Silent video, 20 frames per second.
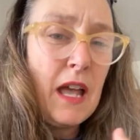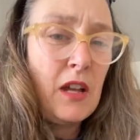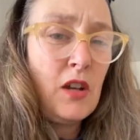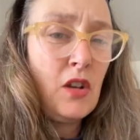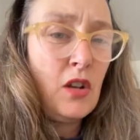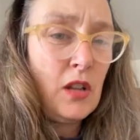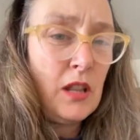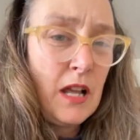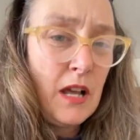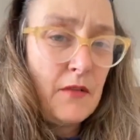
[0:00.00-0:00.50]

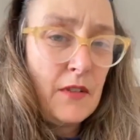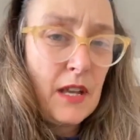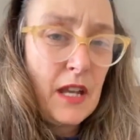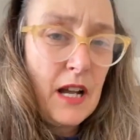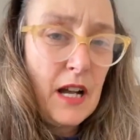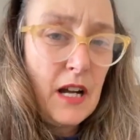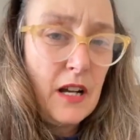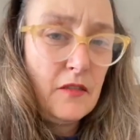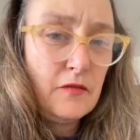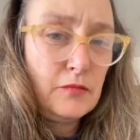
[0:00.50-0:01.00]
and her
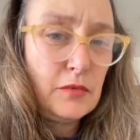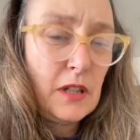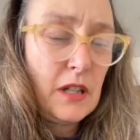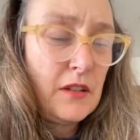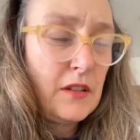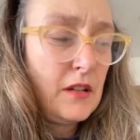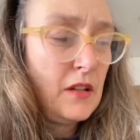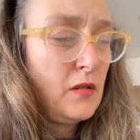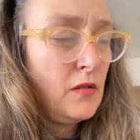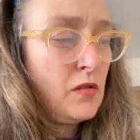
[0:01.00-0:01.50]
loving
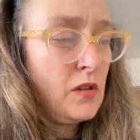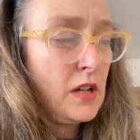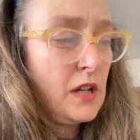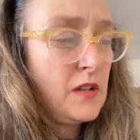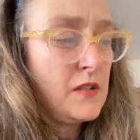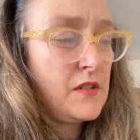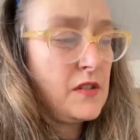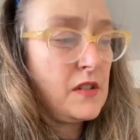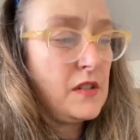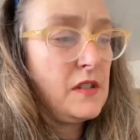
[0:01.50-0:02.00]
half-brother
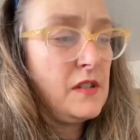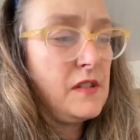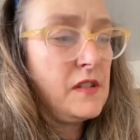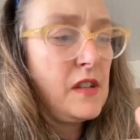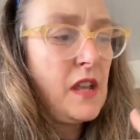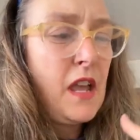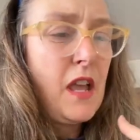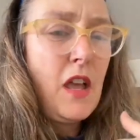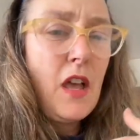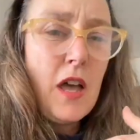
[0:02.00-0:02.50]

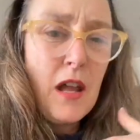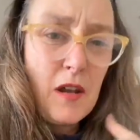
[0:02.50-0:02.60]
Augustus,